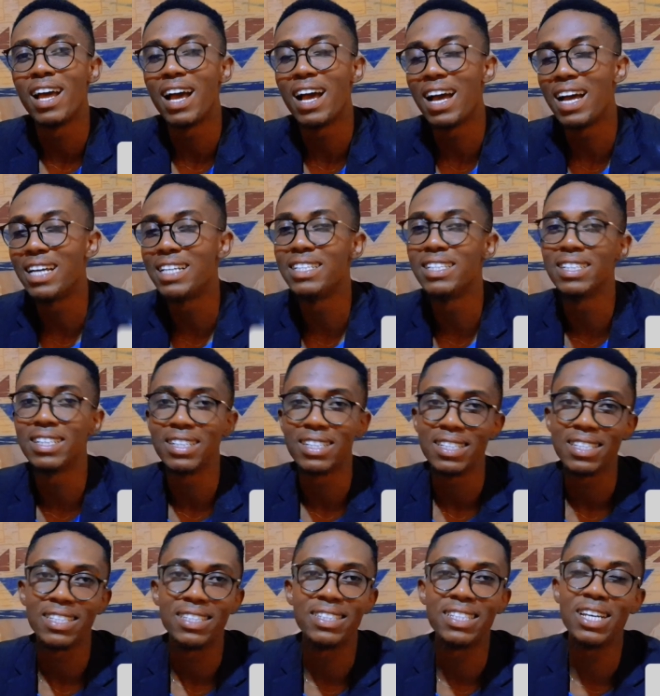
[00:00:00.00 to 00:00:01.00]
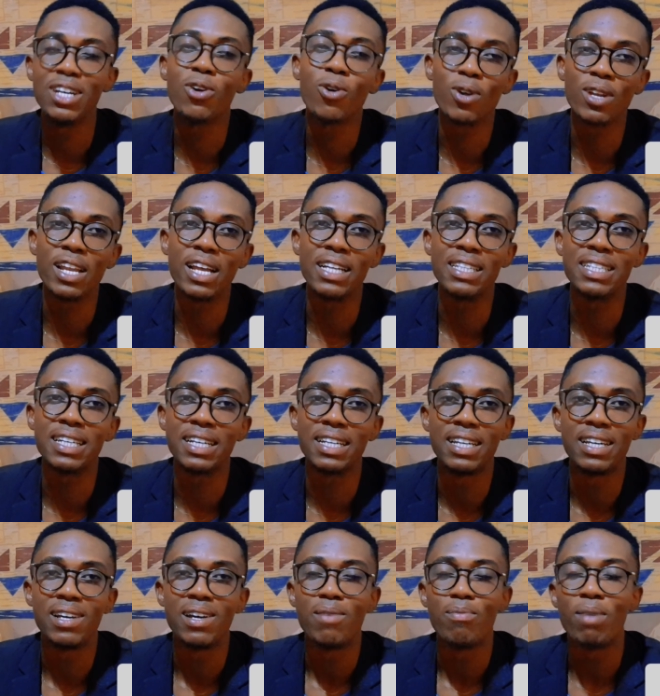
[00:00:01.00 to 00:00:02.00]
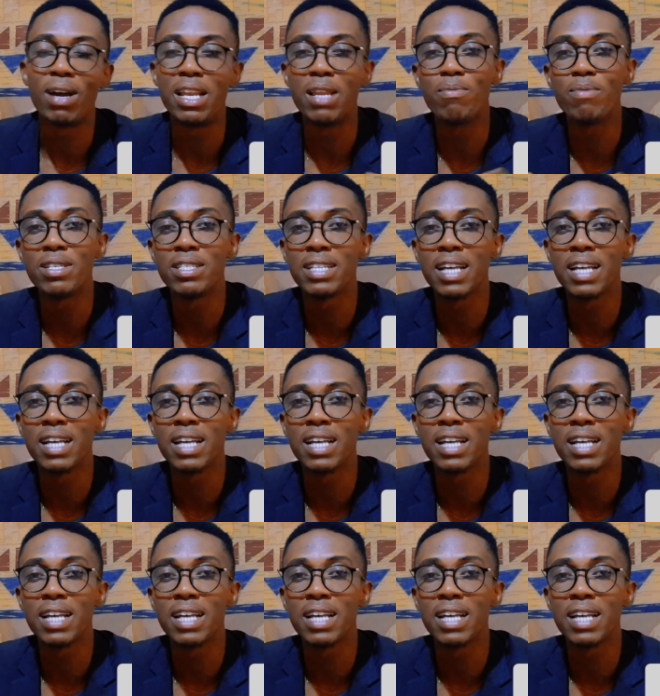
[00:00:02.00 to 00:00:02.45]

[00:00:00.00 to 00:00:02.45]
and stay connected. My name is